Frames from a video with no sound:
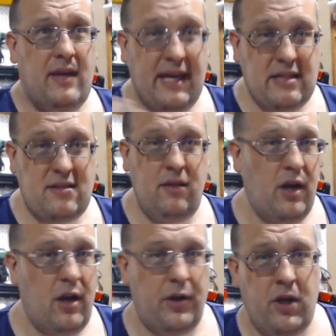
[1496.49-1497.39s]
kit
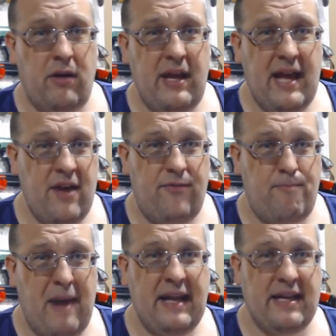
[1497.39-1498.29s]
you know you already
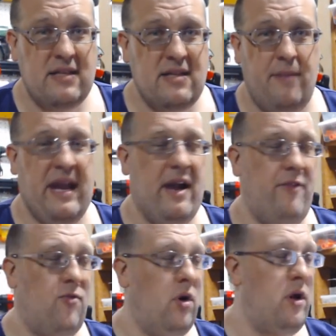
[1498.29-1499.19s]
have body kits coming
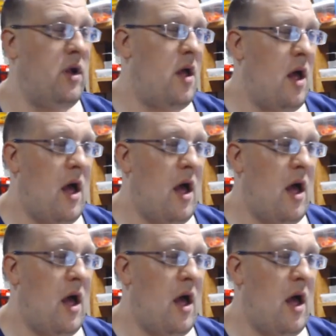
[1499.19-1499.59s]
out for it.